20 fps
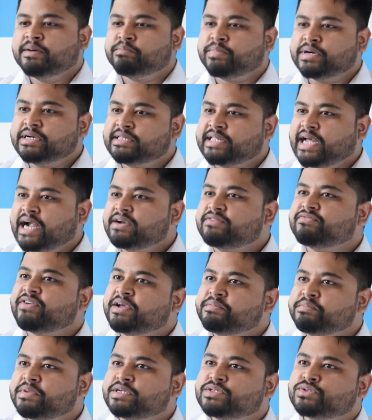But that
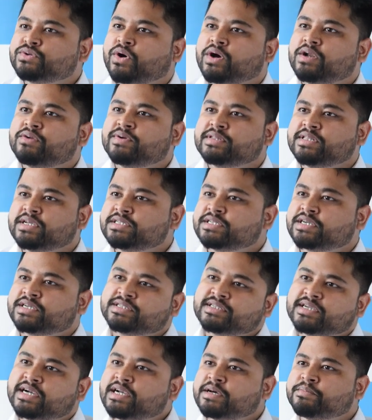five minutes call when the
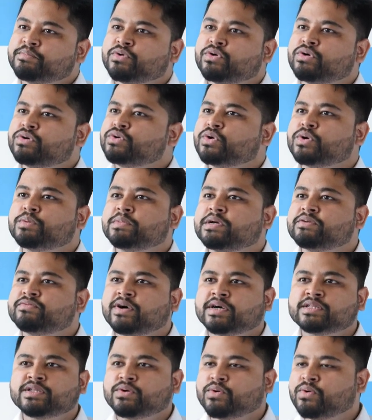surgeon at Apollo told my
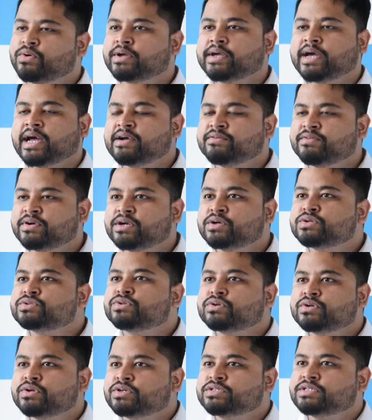father, okay, I have
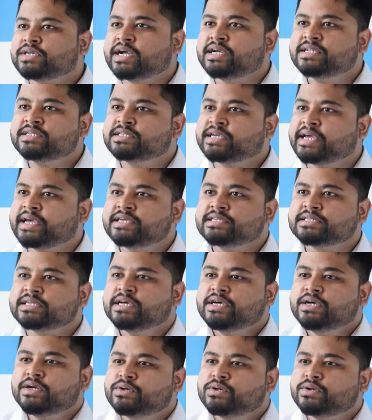understood your child's case,